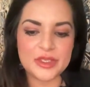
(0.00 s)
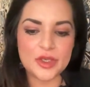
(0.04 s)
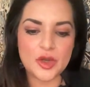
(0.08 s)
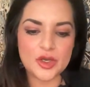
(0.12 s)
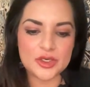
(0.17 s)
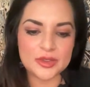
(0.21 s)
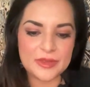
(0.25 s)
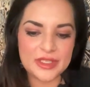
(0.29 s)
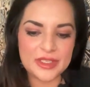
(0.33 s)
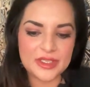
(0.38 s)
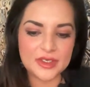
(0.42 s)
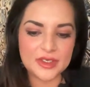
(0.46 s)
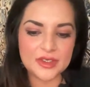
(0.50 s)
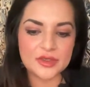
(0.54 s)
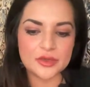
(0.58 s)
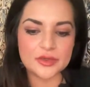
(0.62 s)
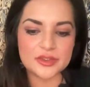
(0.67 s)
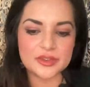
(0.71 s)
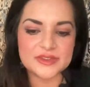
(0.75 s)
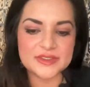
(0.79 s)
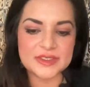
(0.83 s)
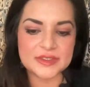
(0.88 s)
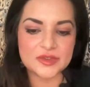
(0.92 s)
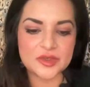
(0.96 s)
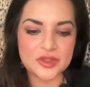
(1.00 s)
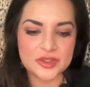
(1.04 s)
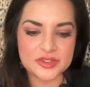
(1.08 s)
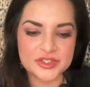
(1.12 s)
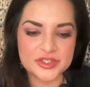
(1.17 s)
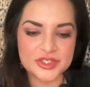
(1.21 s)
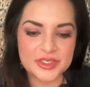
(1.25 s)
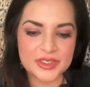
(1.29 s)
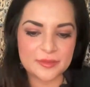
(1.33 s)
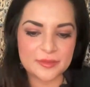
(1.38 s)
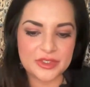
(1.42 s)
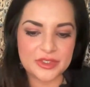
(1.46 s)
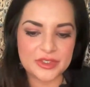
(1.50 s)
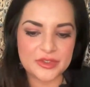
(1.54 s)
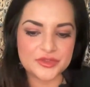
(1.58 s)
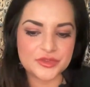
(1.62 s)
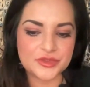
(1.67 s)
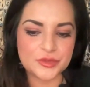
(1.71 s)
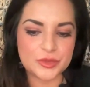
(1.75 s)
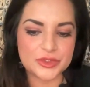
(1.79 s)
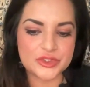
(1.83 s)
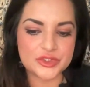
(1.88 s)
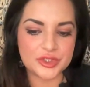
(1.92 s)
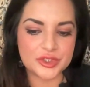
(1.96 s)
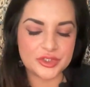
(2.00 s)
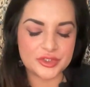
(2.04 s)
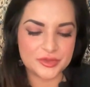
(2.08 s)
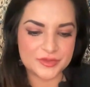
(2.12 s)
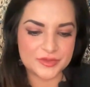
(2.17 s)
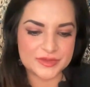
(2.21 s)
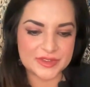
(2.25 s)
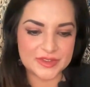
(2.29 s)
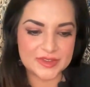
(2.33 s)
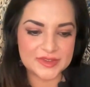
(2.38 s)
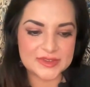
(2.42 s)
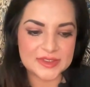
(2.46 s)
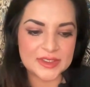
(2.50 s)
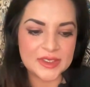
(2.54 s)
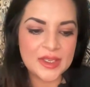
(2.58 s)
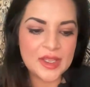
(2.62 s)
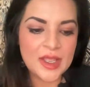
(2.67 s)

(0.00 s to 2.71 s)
automated or technology can be used, we should use it.